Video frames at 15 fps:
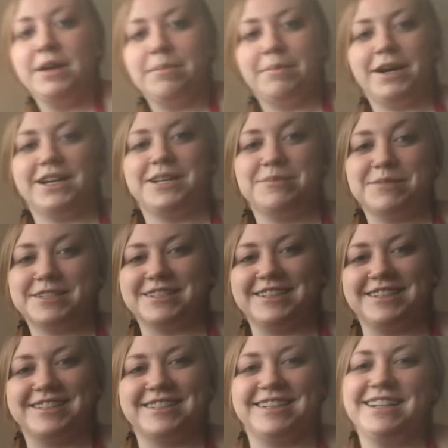My name is
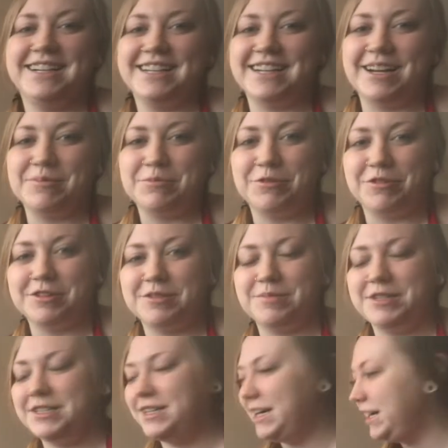Alyssa, and I'm going to
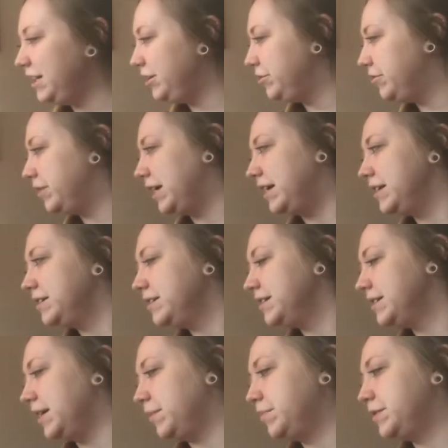be taking you guys
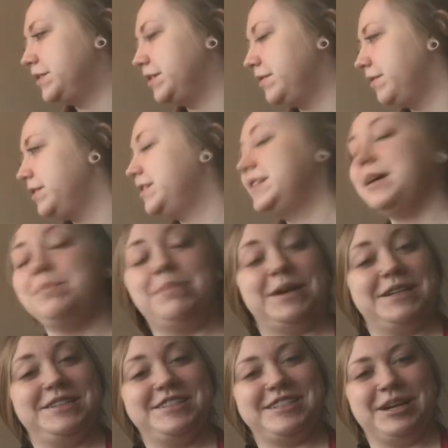step
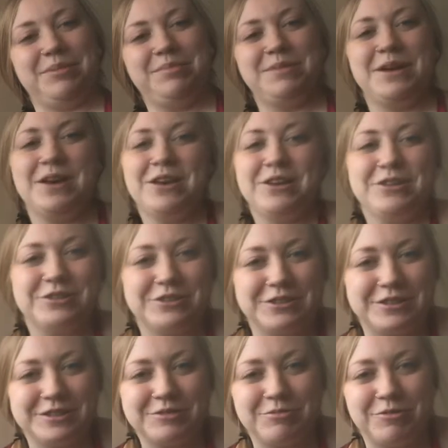by step
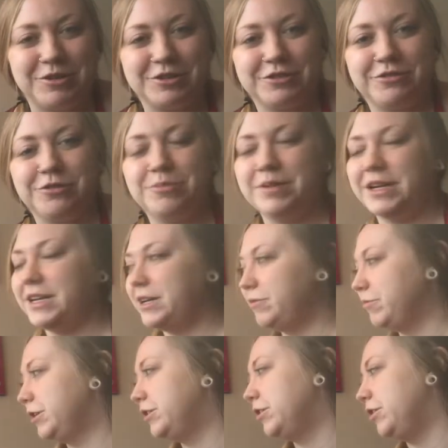through this wonderful
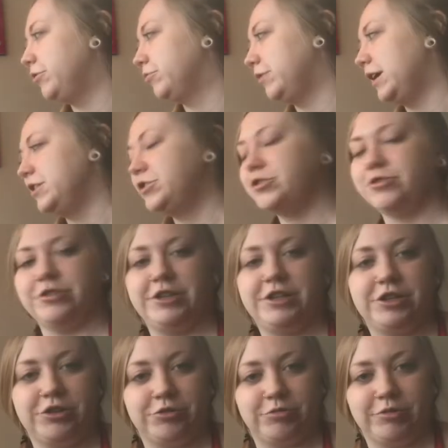painting we call Red Tree
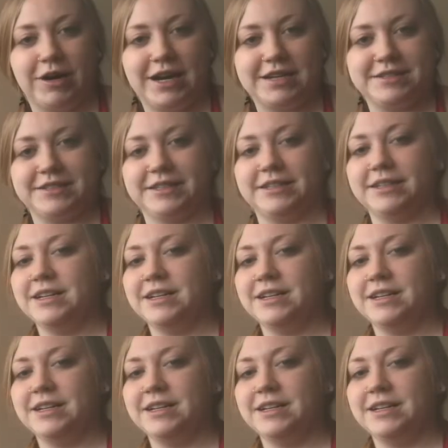Horizon.